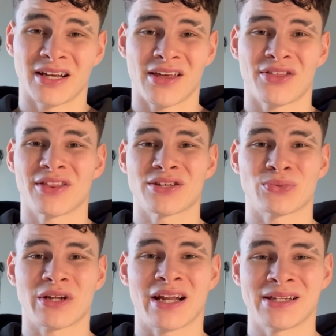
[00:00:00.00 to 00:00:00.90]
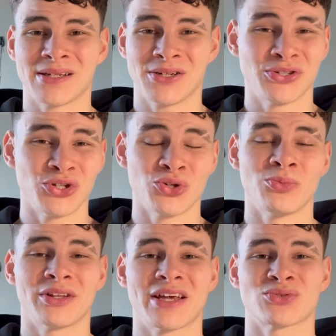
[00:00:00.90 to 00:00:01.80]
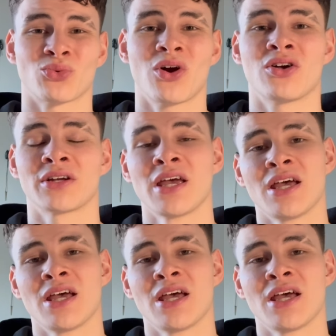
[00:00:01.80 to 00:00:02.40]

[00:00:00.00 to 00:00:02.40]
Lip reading: and I thought that's what I needed to do, but that's wrong,